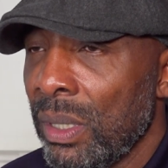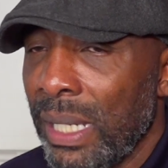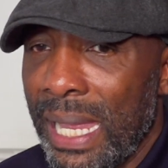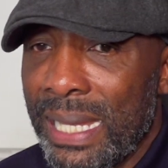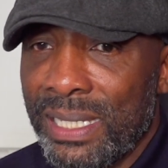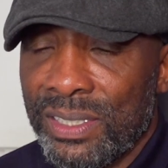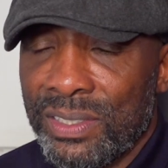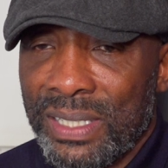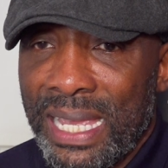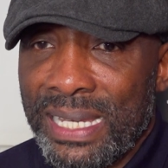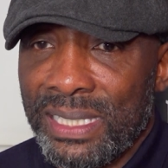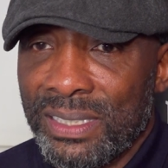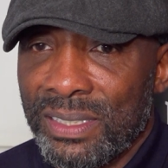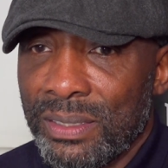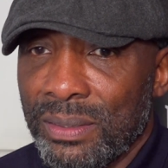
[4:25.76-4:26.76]

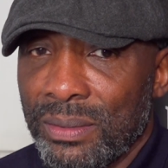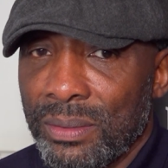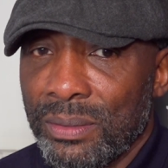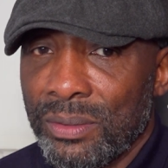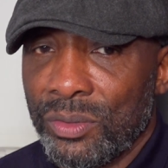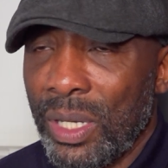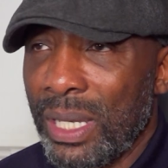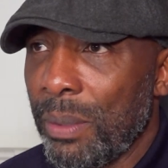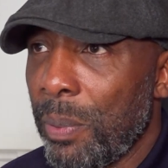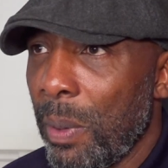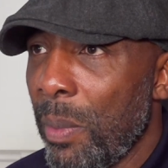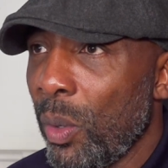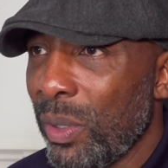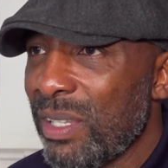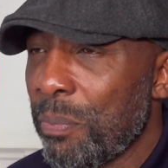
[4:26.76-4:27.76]
Eddie's trying to
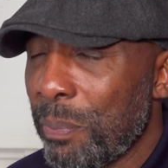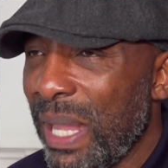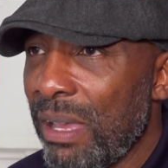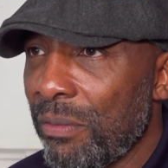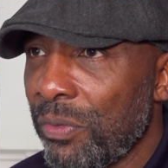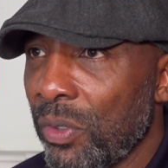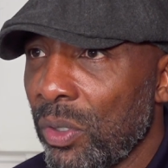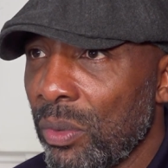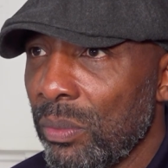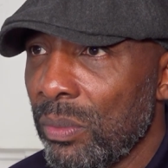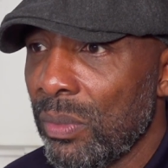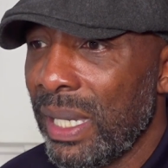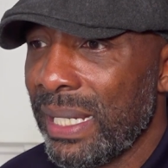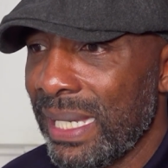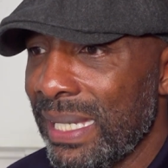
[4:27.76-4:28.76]
promote his platform,
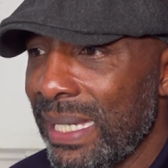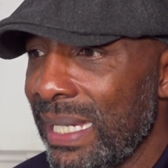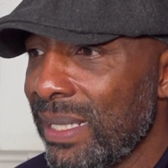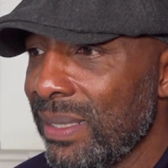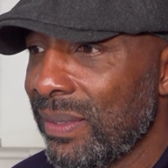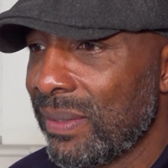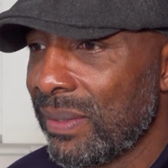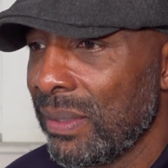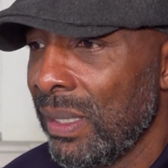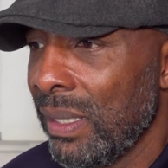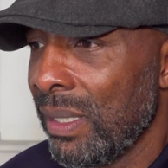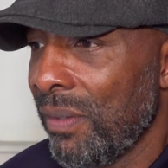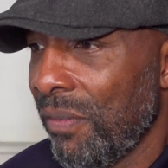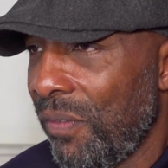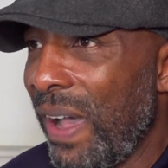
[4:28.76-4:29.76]
and he needs
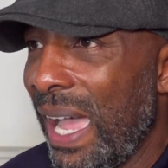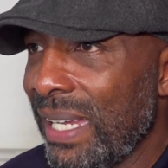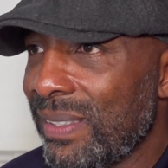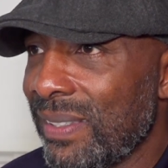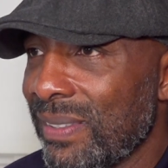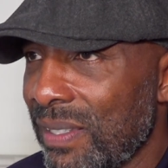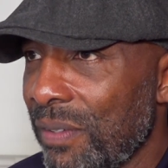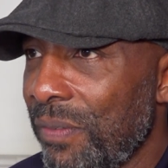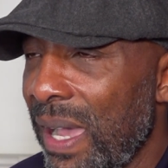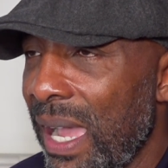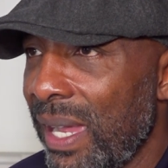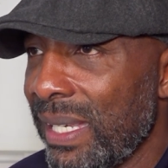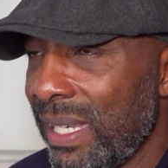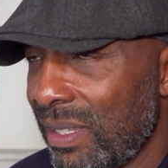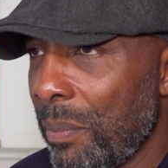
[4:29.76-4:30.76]
fighters to
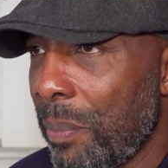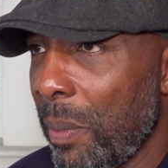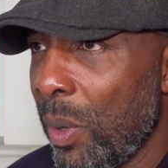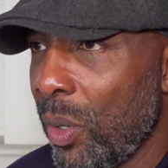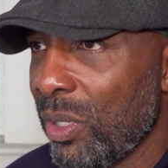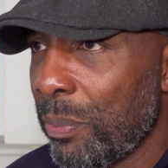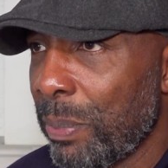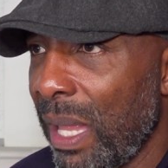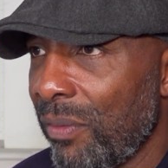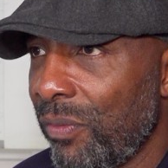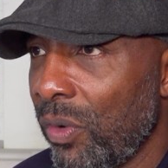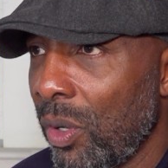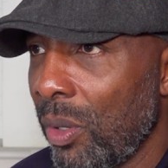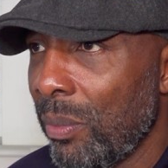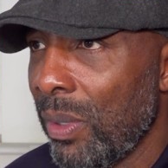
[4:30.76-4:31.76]
fight on it to promote his
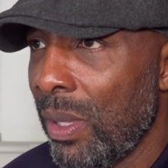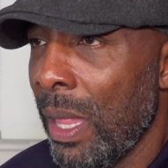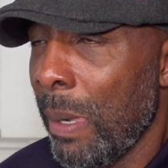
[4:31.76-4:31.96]
platform.